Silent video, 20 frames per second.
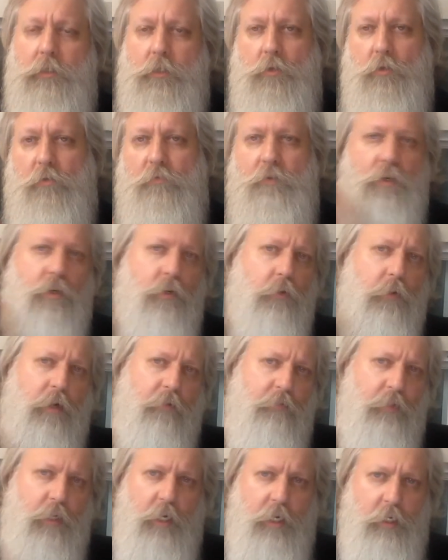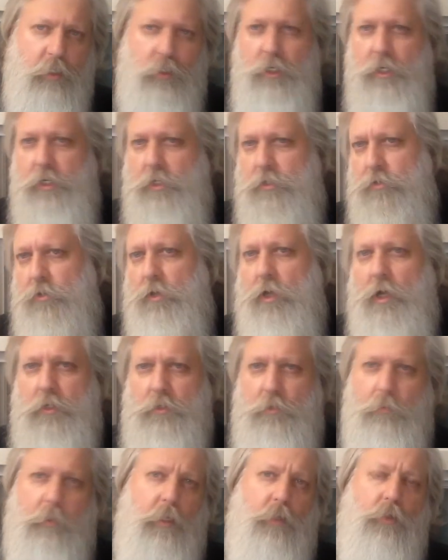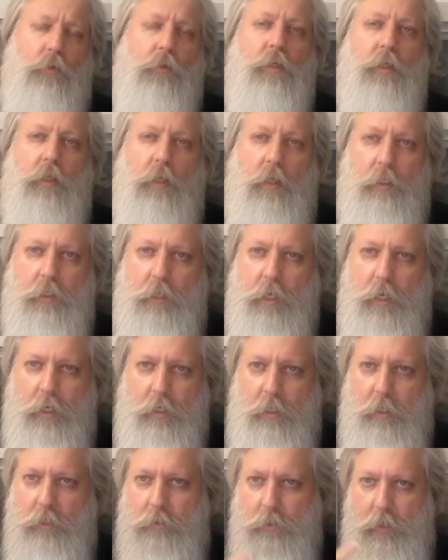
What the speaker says: So if you do have any itchiness or hot spots or anything like that,